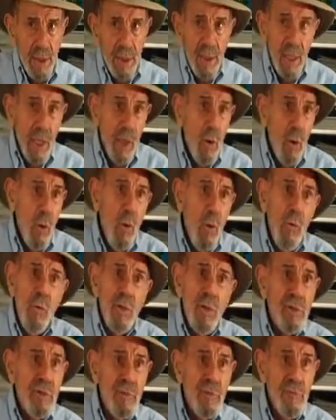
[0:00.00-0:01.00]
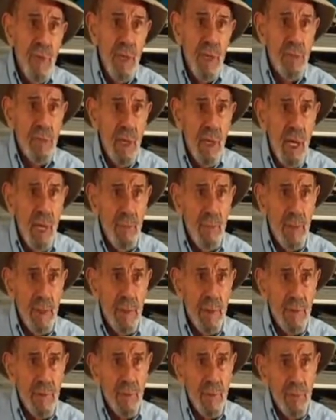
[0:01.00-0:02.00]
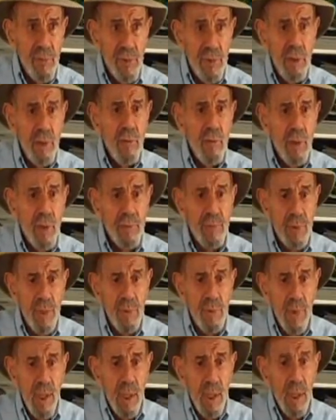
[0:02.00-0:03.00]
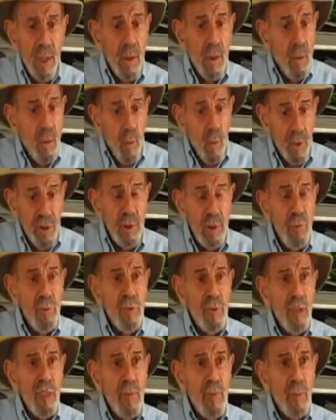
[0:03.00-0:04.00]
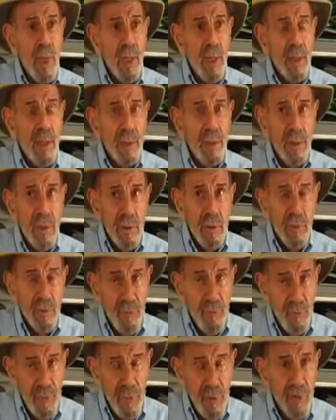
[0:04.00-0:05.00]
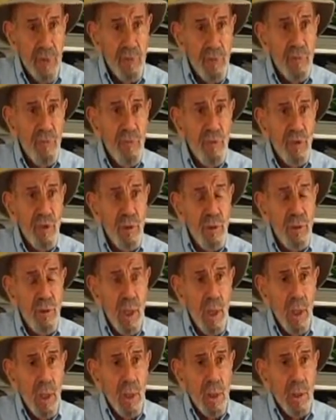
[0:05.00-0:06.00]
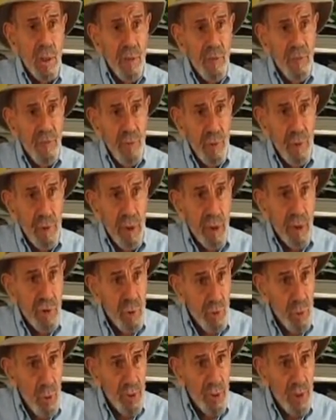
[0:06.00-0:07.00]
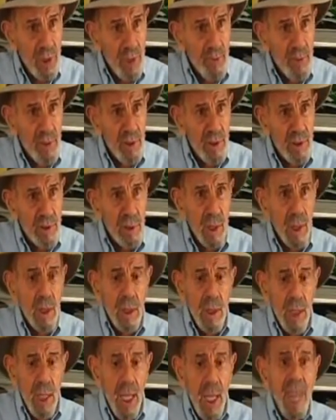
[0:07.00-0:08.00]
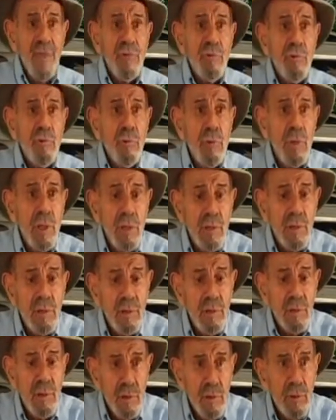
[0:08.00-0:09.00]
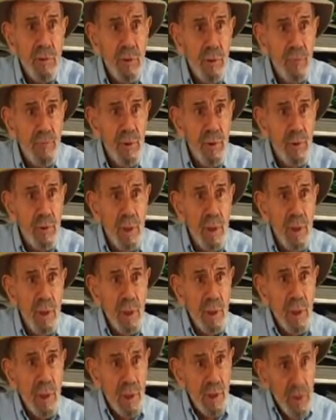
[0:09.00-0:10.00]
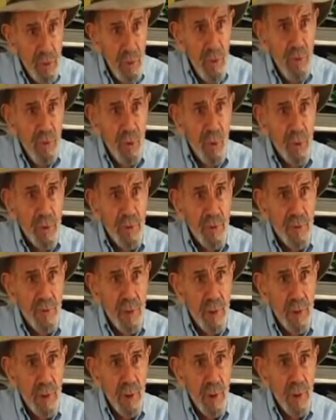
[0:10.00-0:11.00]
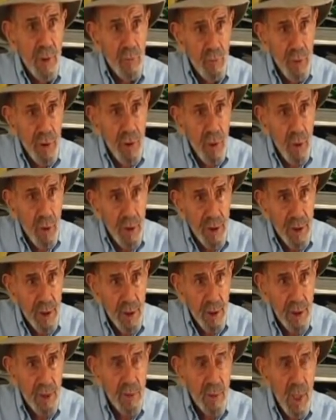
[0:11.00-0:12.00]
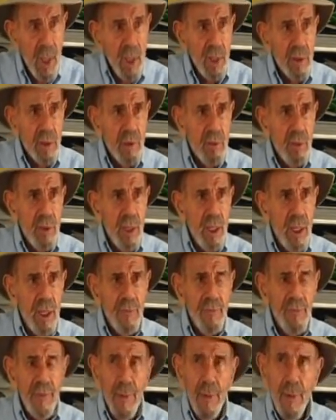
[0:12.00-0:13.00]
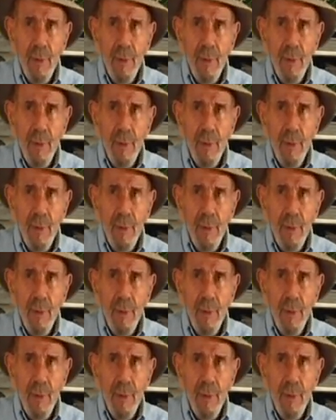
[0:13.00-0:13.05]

then they always invite comment or something new comes up. What do you think about it? Do you feel it's sufficient? Do you feel there's shortcomings? Enter into your computer your point of view regarding this. So you have